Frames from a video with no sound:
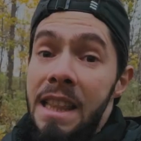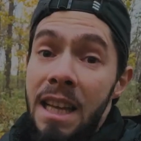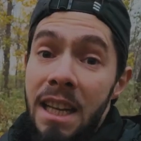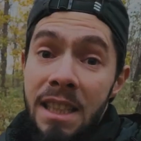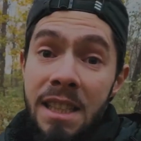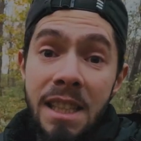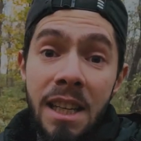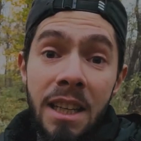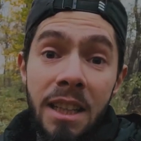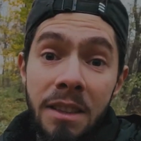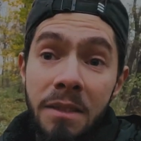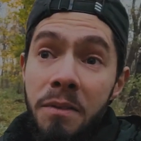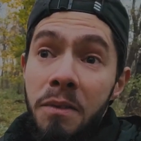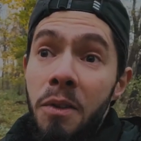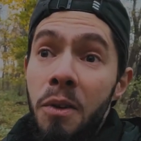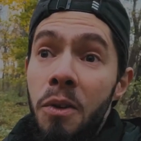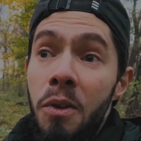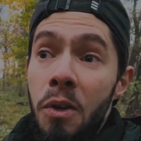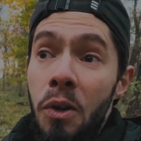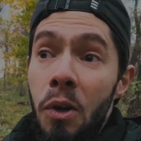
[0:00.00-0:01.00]
Thanks a lot
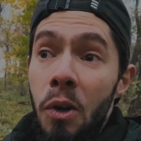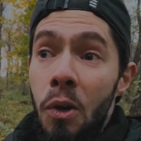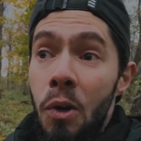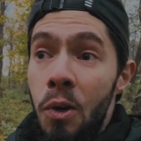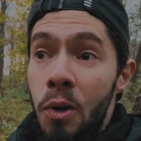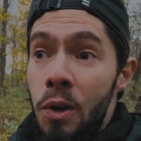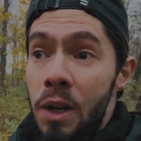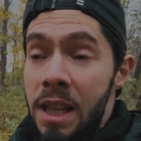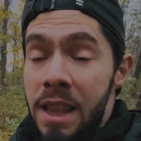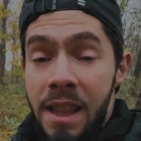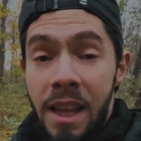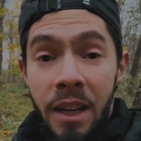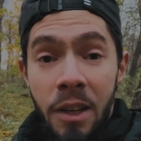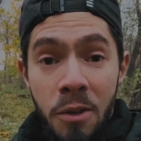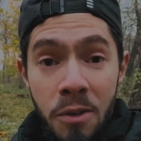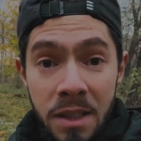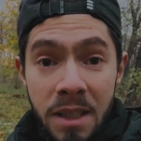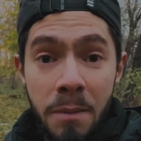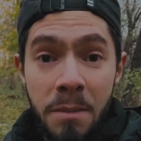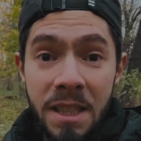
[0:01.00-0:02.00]
for all the
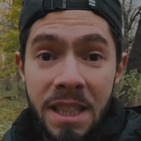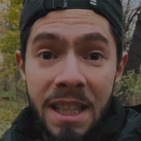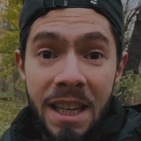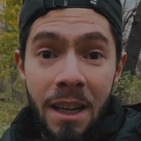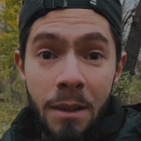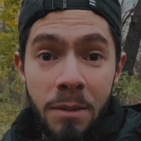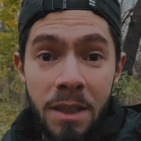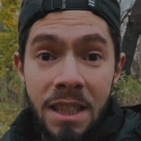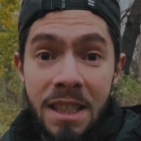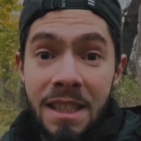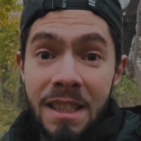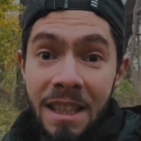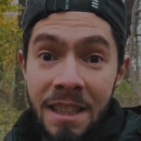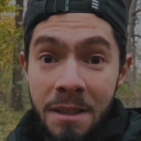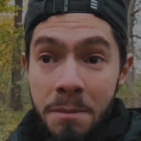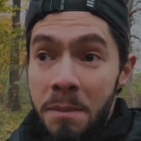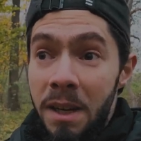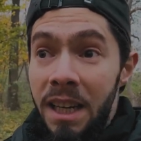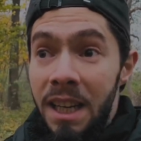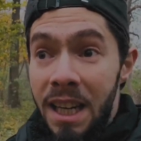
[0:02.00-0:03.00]
new subscribers
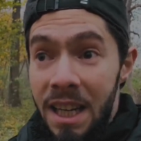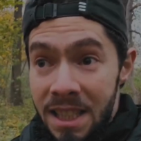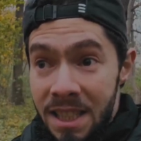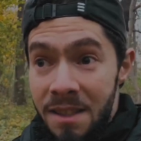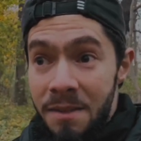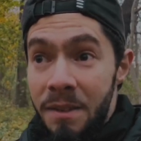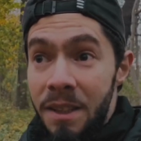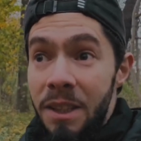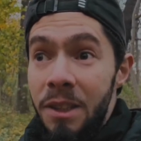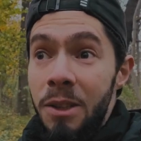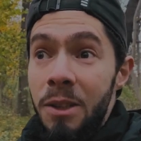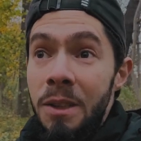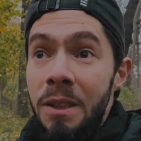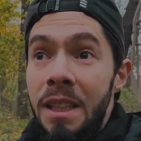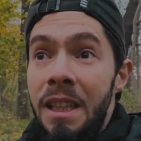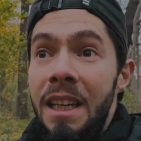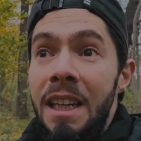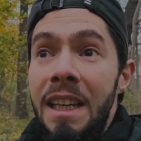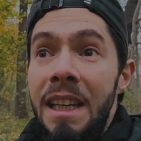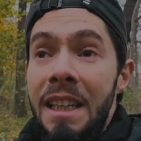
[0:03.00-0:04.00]
since my last video
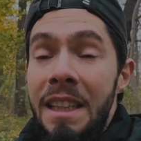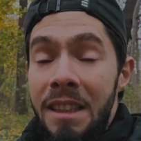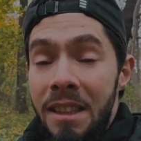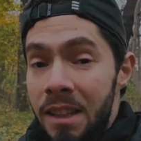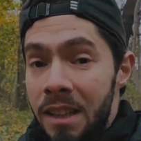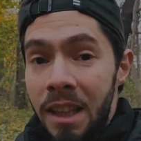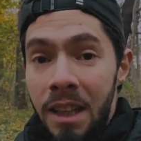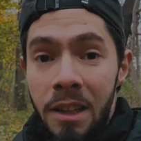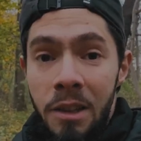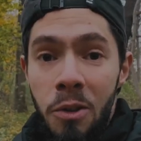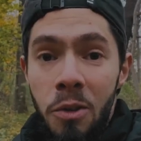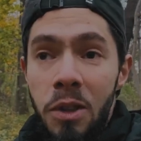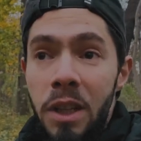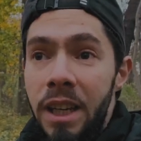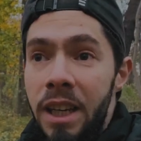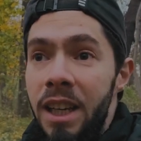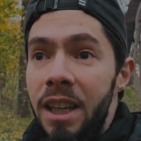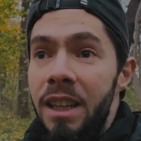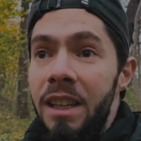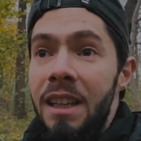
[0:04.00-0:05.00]
till
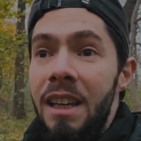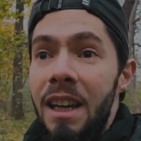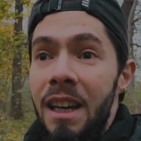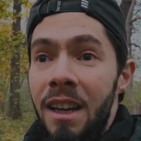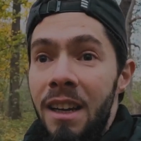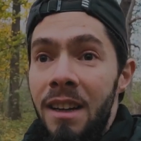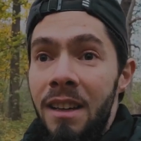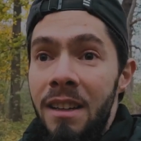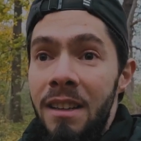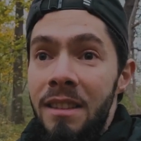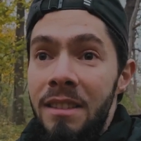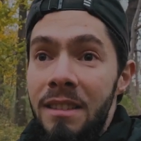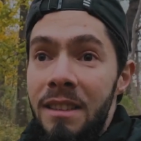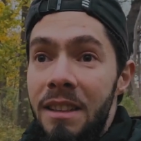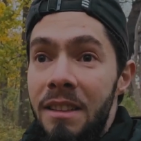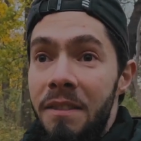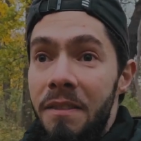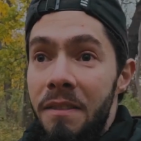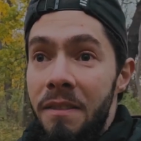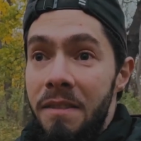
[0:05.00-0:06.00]
today. Uh,
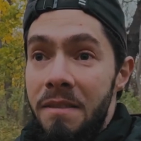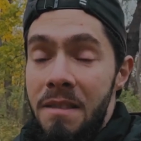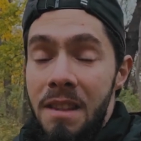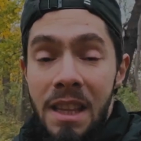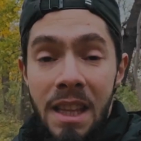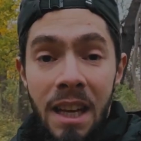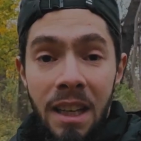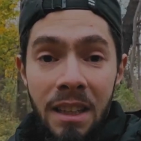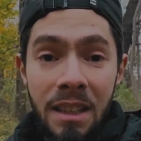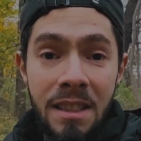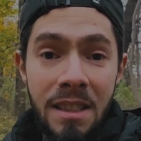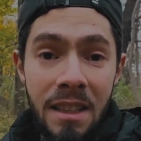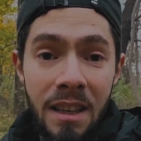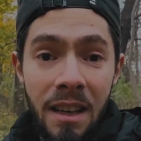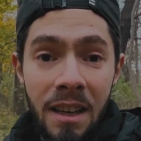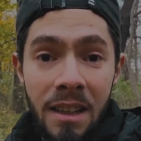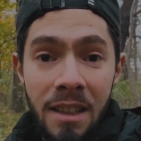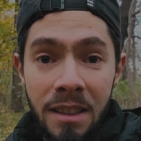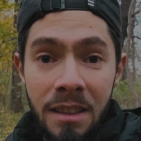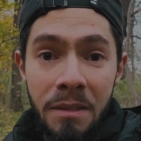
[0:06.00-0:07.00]
thanks
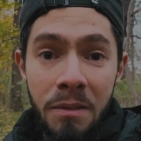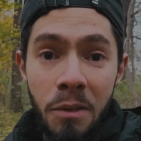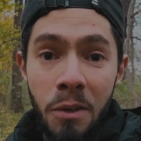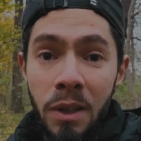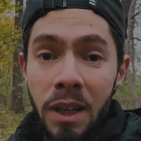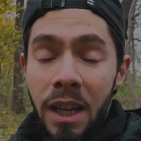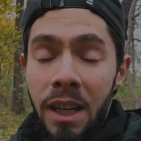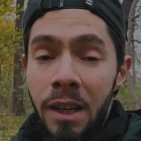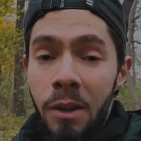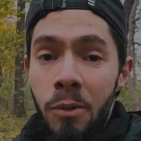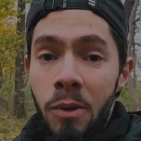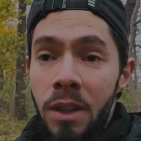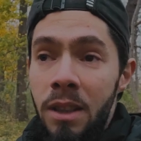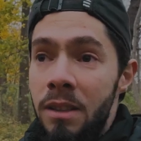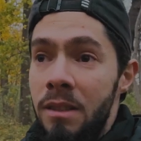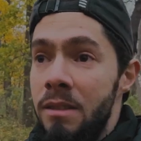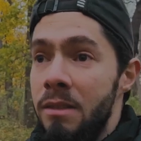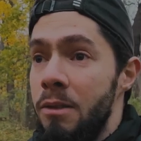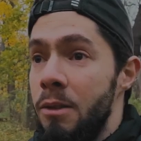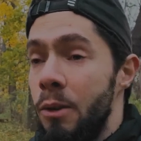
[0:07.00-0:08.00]
a lot for anyone
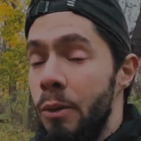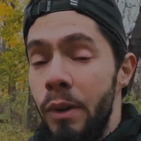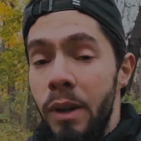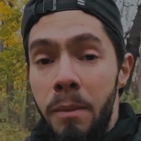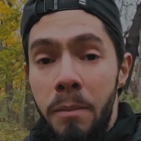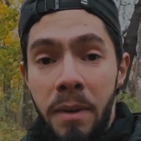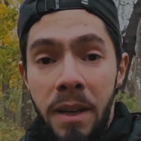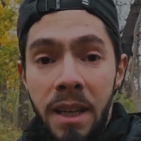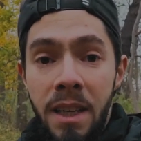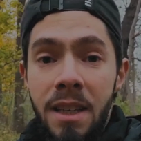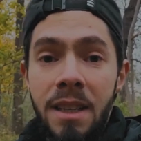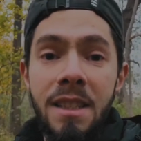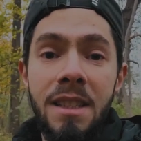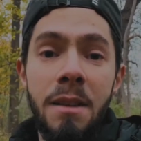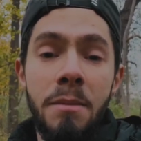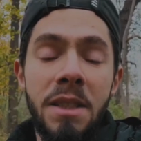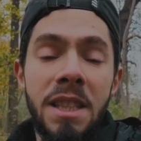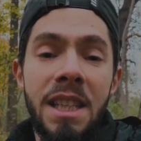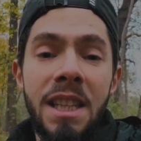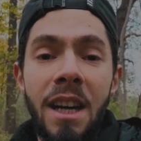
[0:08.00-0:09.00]
who will be
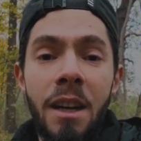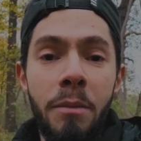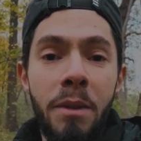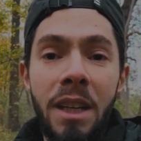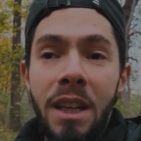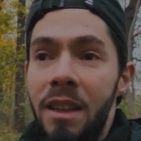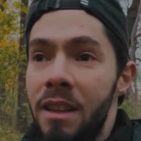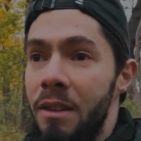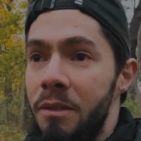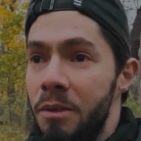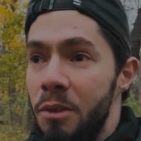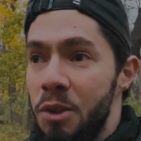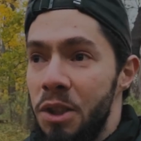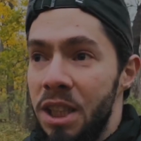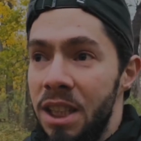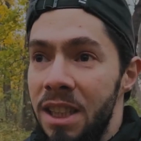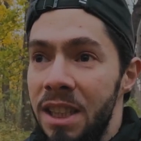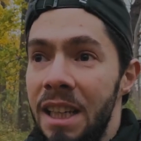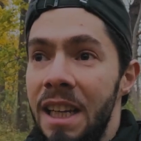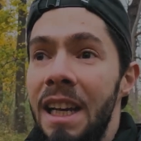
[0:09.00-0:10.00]
subscribing in the
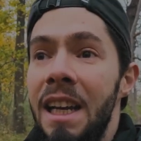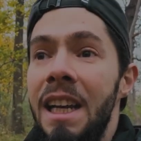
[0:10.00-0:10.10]
future.